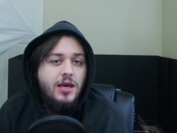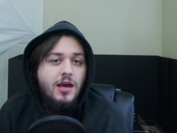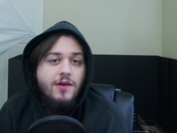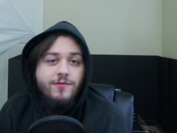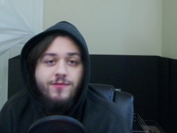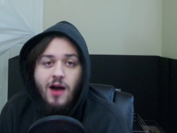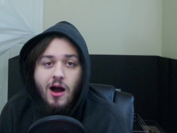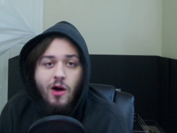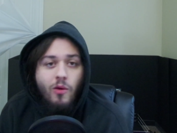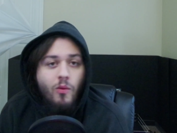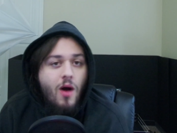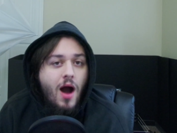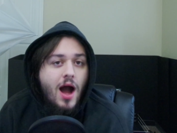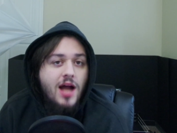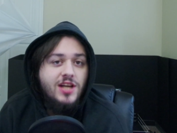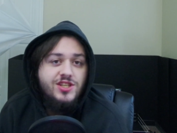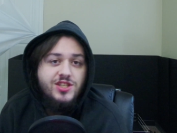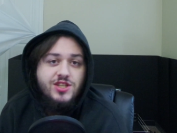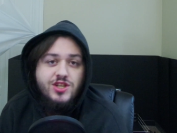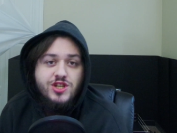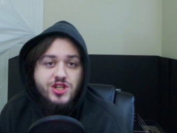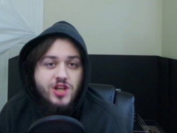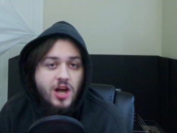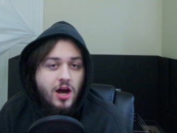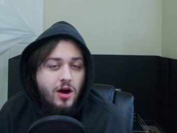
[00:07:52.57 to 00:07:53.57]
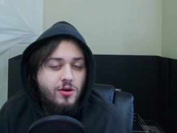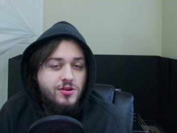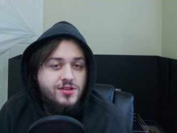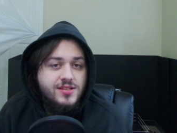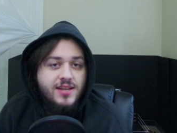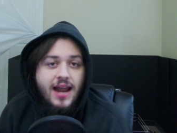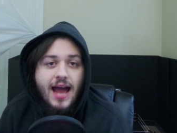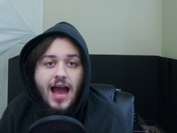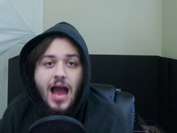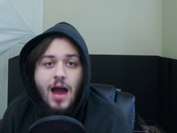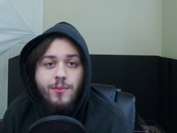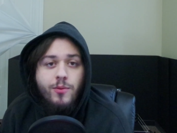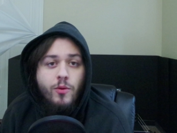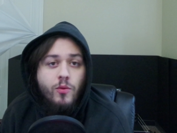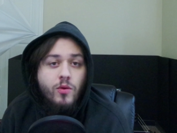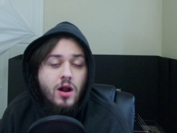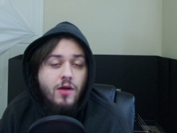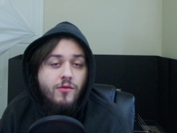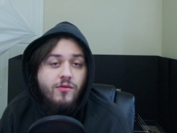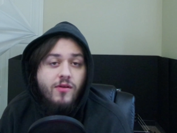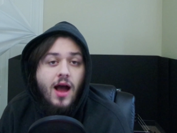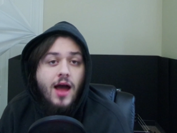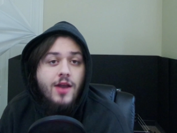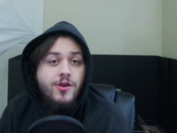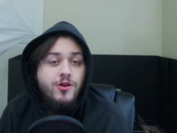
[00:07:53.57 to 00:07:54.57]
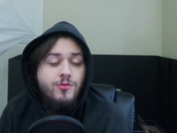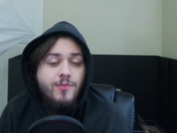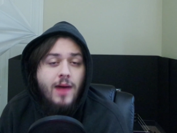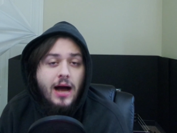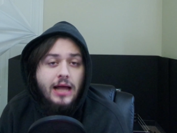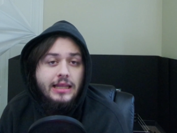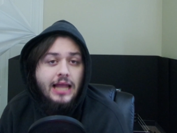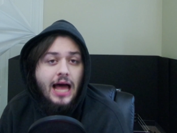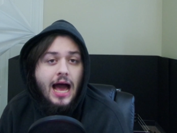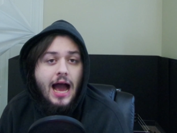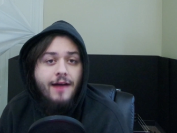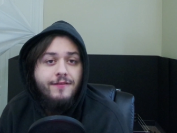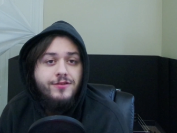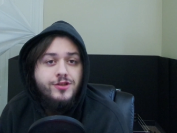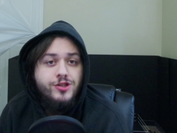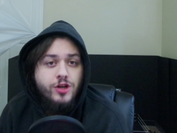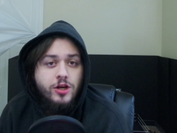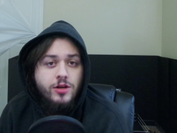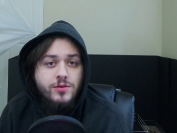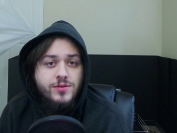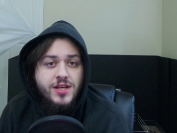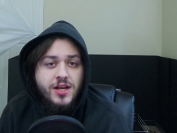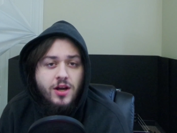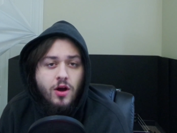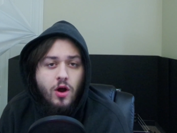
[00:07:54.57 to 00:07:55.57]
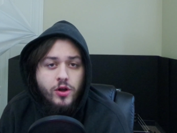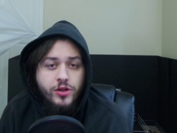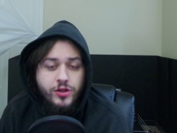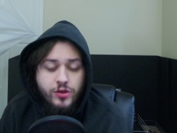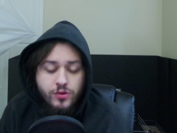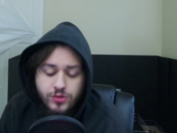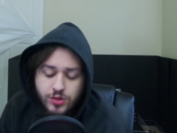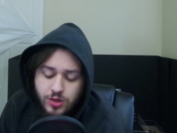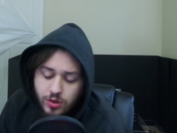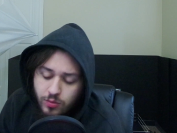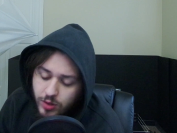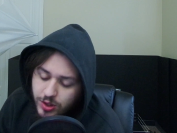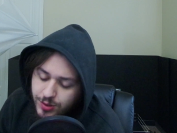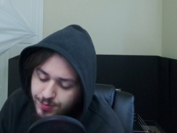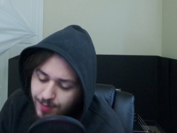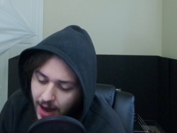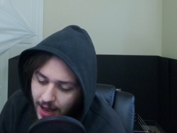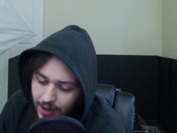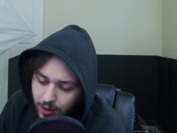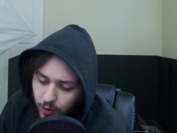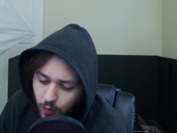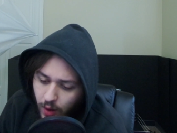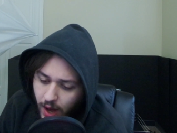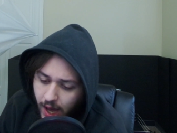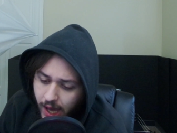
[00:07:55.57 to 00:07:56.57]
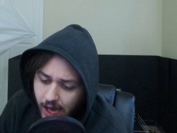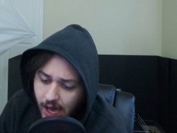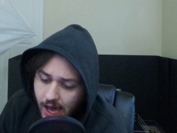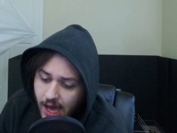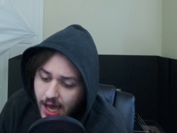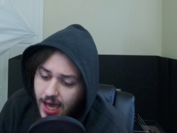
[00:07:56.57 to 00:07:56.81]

if I watch the shows that happen whenever I do my live streams here on YouTube, which, by the way,